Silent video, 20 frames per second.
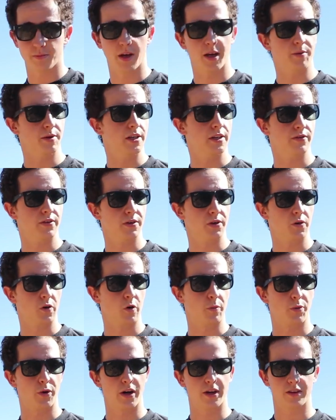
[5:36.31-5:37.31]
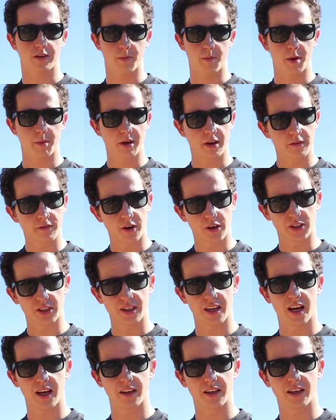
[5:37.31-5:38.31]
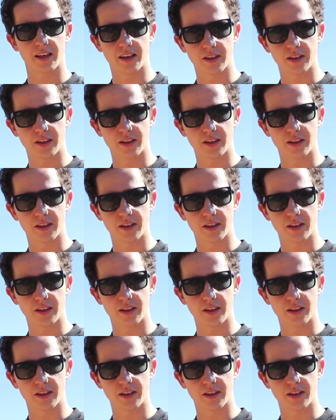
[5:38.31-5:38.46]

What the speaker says: Maybe even incorporate the mimic functionality